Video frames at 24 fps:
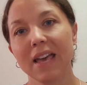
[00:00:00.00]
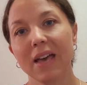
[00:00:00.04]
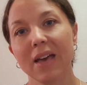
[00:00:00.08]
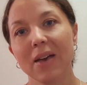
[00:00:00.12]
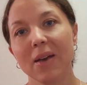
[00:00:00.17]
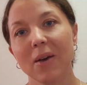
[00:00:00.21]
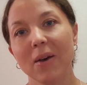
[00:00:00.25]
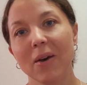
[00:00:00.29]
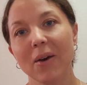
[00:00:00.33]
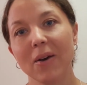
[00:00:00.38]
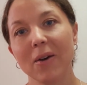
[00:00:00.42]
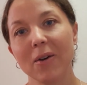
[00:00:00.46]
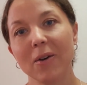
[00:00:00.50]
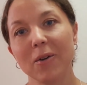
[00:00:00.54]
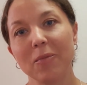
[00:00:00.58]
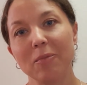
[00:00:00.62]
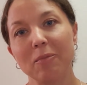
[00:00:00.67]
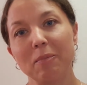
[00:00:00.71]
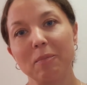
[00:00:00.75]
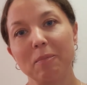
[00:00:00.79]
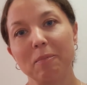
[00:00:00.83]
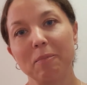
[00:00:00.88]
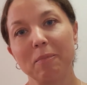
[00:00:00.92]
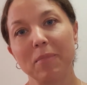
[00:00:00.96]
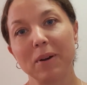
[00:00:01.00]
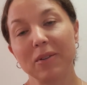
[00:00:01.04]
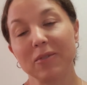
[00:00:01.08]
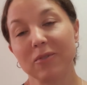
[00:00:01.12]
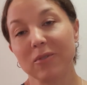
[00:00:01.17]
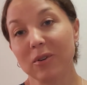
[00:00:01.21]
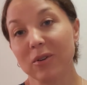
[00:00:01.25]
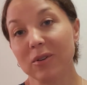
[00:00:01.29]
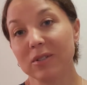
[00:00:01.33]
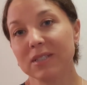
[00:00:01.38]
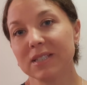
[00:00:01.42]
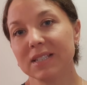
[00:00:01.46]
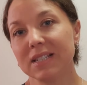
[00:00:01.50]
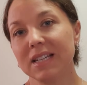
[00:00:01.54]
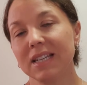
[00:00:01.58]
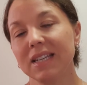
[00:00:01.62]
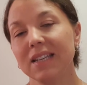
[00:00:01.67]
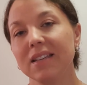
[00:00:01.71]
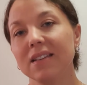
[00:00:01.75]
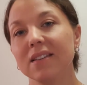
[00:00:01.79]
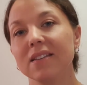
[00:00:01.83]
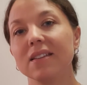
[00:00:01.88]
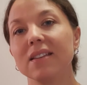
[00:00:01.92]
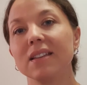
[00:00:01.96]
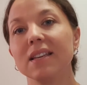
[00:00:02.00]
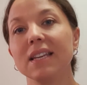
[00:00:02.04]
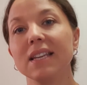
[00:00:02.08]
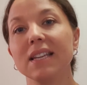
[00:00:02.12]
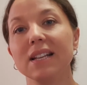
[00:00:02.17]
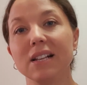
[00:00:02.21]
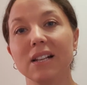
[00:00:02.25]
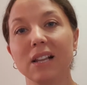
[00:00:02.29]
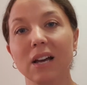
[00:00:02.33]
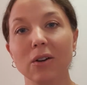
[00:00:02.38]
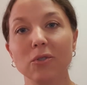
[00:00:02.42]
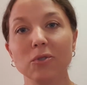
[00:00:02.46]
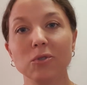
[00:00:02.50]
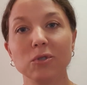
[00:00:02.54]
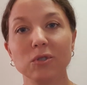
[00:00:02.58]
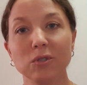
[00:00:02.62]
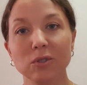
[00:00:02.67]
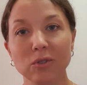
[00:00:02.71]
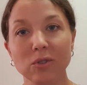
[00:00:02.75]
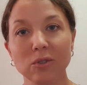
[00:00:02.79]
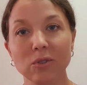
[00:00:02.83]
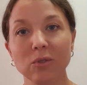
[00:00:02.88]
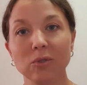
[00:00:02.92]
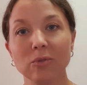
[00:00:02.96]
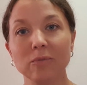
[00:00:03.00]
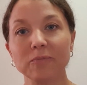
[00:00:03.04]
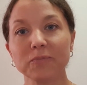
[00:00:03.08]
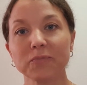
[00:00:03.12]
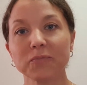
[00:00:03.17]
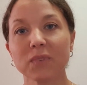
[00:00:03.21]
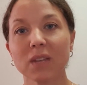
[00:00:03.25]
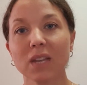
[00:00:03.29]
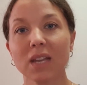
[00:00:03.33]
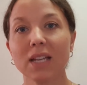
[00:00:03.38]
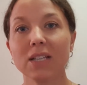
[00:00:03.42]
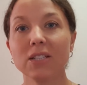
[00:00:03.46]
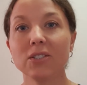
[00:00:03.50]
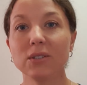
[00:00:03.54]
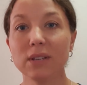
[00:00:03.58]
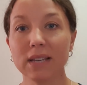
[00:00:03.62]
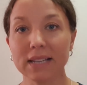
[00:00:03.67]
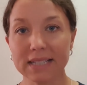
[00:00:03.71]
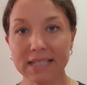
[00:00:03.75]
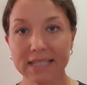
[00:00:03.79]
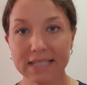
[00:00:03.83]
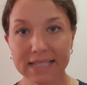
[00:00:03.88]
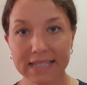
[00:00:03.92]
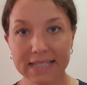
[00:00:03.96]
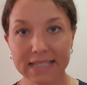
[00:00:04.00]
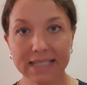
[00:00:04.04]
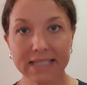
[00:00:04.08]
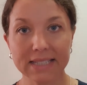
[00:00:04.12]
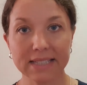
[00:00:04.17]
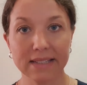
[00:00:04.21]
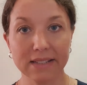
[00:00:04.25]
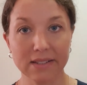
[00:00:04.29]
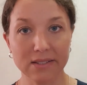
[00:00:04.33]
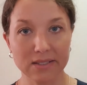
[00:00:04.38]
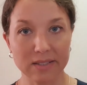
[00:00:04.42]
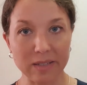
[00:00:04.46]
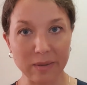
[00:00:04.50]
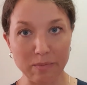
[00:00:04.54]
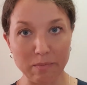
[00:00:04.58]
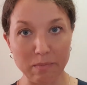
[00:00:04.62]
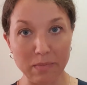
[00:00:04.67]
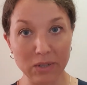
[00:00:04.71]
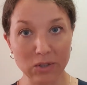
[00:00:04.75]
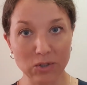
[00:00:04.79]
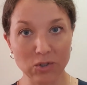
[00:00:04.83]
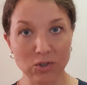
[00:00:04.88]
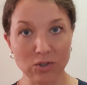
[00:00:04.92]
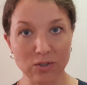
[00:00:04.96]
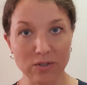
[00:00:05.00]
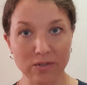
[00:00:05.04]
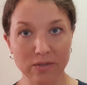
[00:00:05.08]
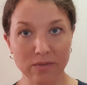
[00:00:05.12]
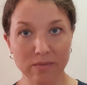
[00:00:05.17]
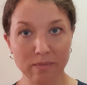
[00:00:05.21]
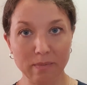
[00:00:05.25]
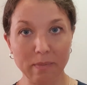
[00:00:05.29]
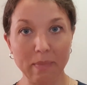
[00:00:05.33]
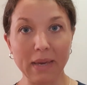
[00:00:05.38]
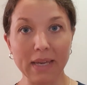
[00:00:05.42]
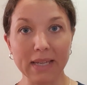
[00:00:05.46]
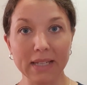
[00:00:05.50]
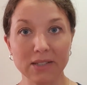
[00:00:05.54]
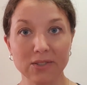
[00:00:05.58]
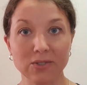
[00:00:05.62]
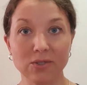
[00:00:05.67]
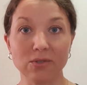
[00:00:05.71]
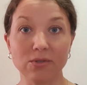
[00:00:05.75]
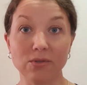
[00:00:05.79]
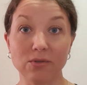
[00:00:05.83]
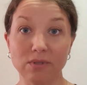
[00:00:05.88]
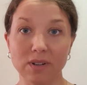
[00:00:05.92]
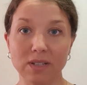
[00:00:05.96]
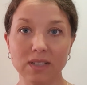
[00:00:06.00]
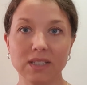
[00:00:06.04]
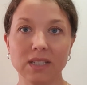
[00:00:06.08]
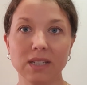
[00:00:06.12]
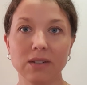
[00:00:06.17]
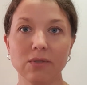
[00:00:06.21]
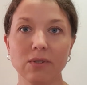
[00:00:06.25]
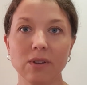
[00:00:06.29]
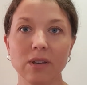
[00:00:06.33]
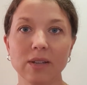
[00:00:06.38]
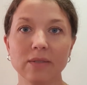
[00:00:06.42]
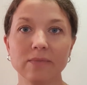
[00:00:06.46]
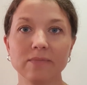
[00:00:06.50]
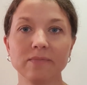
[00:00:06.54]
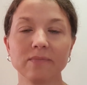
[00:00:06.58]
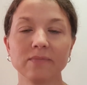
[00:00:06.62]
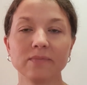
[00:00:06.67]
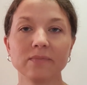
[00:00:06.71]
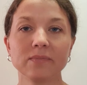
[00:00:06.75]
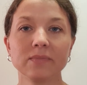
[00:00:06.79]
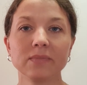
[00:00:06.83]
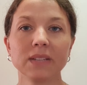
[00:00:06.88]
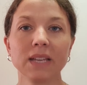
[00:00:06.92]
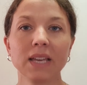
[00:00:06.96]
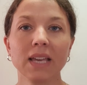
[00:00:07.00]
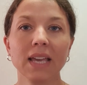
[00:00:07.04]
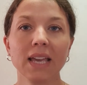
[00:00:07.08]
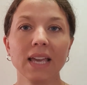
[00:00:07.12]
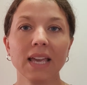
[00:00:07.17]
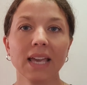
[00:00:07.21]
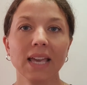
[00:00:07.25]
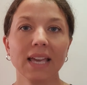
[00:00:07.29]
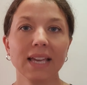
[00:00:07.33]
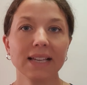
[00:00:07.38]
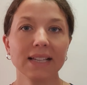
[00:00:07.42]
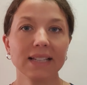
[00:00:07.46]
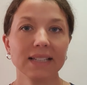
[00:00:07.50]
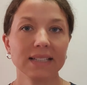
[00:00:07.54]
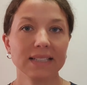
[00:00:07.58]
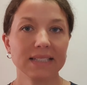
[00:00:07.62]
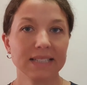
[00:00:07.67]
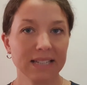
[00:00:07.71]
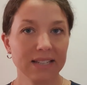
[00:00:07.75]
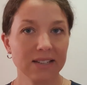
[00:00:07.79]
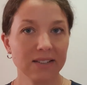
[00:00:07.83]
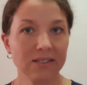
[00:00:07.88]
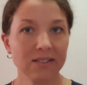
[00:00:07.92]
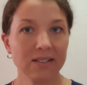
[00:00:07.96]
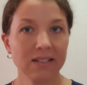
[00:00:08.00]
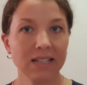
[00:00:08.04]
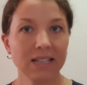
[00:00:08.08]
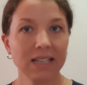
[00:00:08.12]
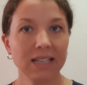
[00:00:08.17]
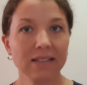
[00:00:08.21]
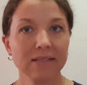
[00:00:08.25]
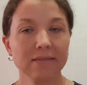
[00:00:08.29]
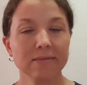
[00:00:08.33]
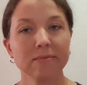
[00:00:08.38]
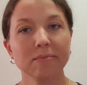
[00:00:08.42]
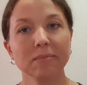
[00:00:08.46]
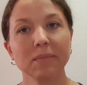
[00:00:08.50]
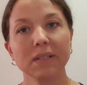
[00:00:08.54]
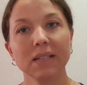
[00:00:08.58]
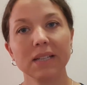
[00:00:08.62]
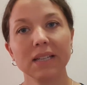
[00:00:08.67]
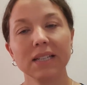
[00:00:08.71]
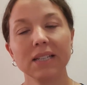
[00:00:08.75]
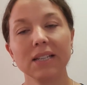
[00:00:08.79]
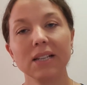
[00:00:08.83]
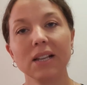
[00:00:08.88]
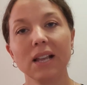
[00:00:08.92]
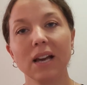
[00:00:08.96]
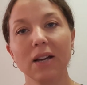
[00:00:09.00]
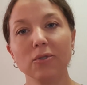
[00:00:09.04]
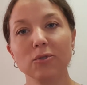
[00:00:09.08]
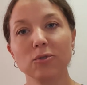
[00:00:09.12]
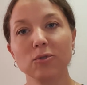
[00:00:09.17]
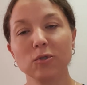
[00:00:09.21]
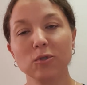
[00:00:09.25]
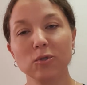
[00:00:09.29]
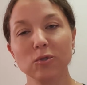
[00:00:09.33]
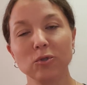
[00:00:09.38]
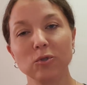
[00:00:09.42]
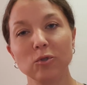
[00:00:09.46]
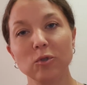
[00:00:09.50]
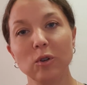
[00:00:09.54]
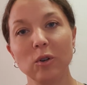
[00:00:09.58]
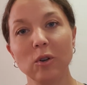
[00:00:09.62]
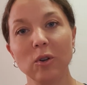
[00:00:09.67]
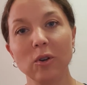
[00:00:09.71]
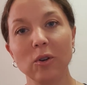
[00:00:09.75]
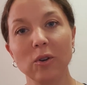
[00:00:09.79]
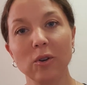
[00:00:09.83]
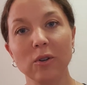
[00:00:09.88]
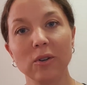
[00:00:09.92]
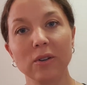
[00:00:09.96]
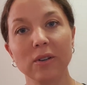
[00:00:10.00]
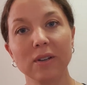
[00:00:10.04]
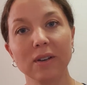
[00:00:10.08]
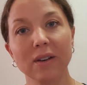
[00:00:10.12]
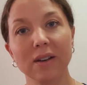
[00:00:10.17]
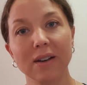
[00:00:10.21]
But firstly, it allows you to assess a submission based on criteria. Secondly, it allows you to learn